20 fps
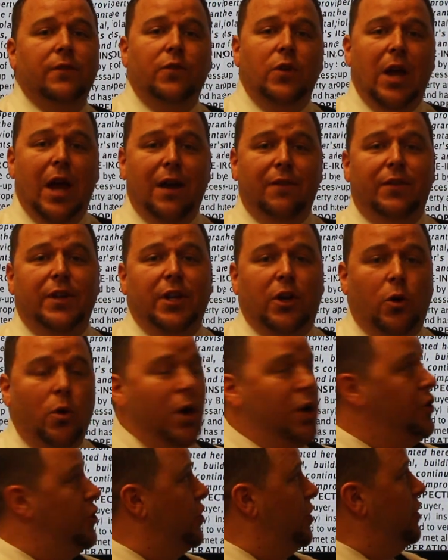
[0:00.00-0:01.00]
If you have any
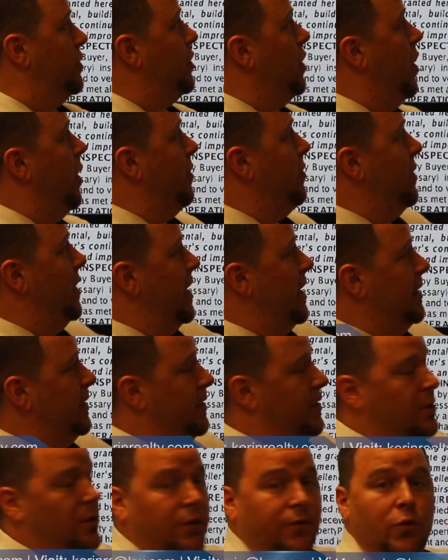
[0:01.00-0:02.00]
questions on
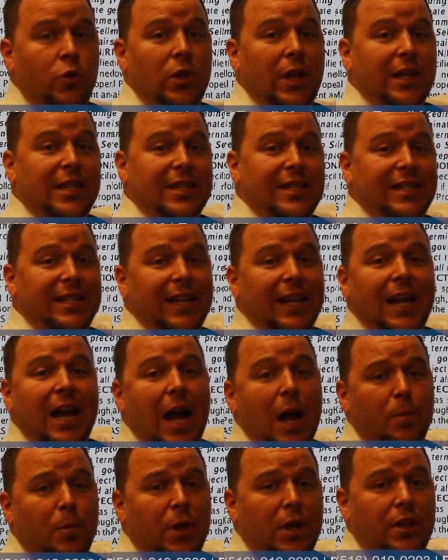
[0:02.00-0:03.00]
this, if you'd like to see a
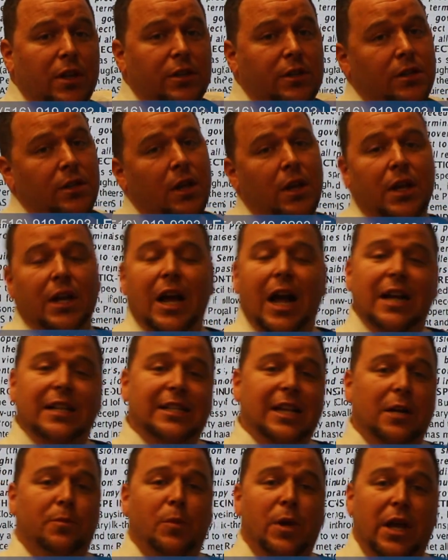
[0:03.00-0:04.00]
copy of this,
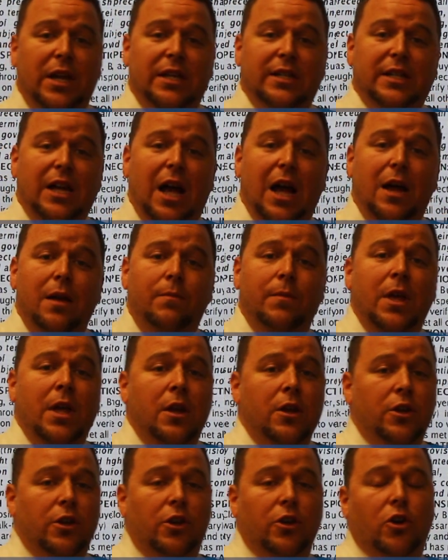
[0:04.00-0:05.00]
contact me anytime.
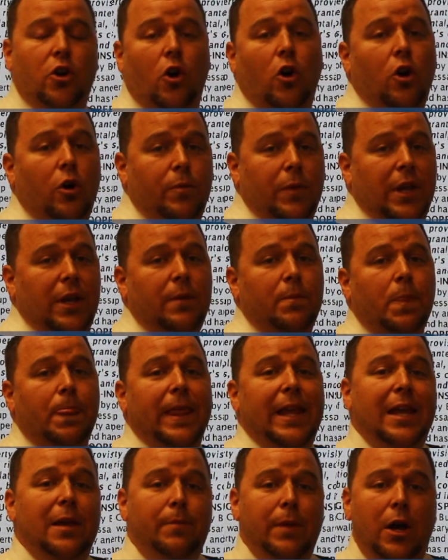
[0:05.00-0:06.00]
You can call me,
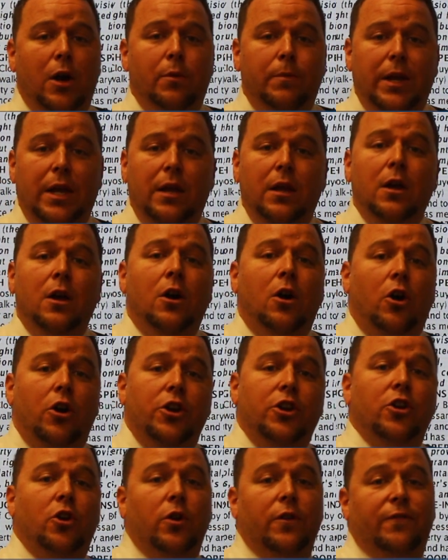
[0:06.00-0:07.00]
email me, or
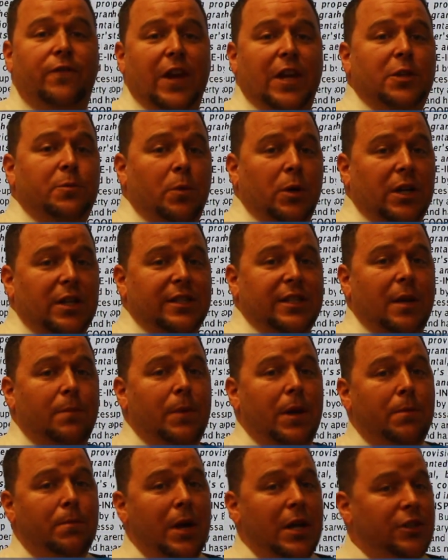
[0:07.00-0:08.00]
you can go to Facebook and
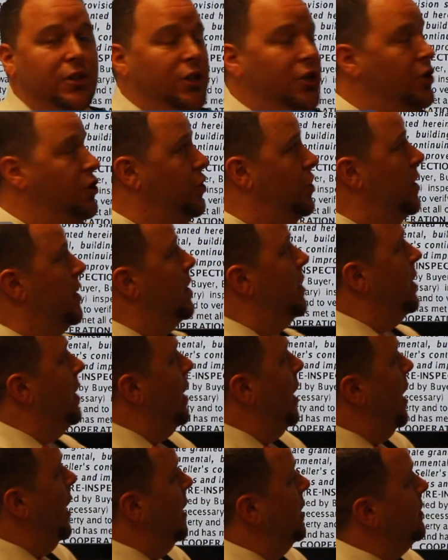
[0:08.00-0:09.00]
send me a message,
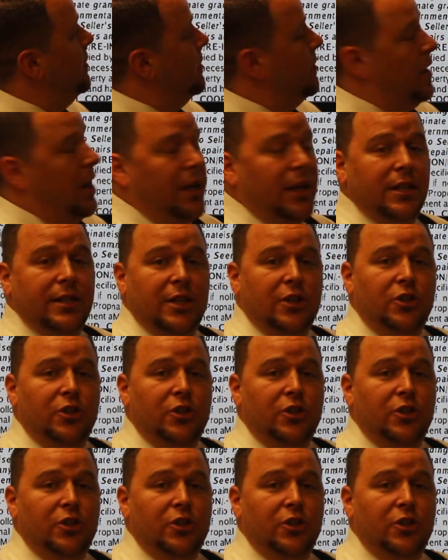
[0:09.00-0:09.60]
and I can